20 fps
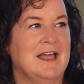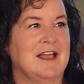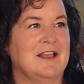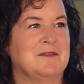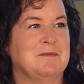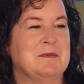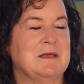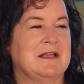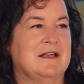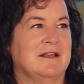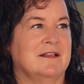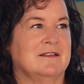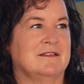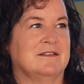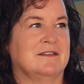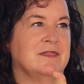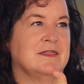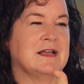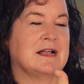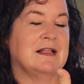is
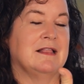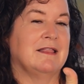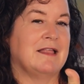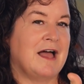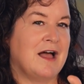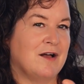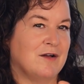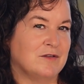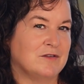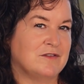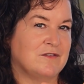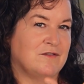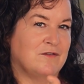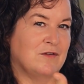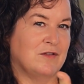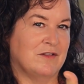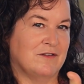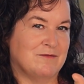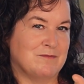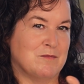because the clouds
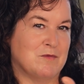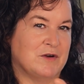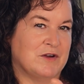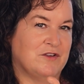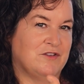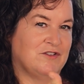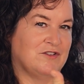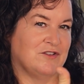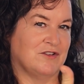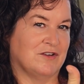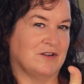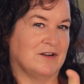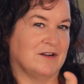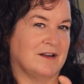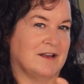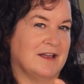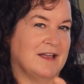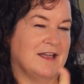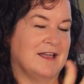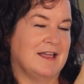full of moisture,
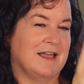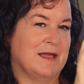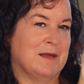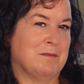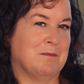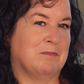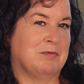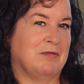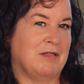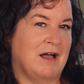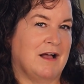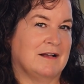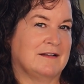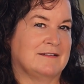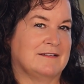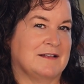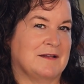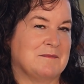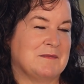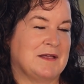it
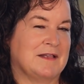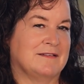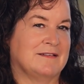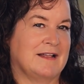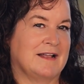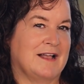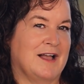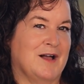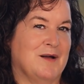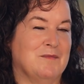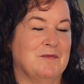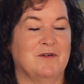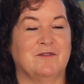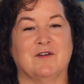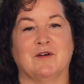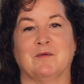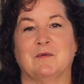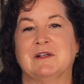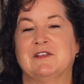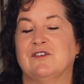blocks them as they come
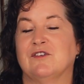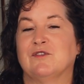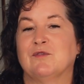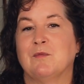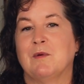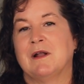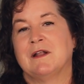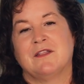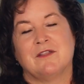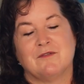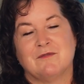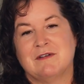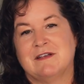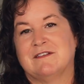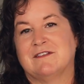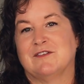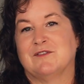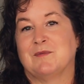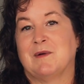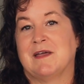over, which is one of the
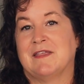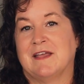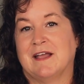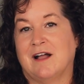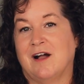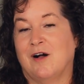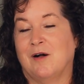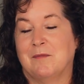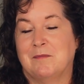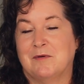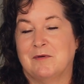reasons why they call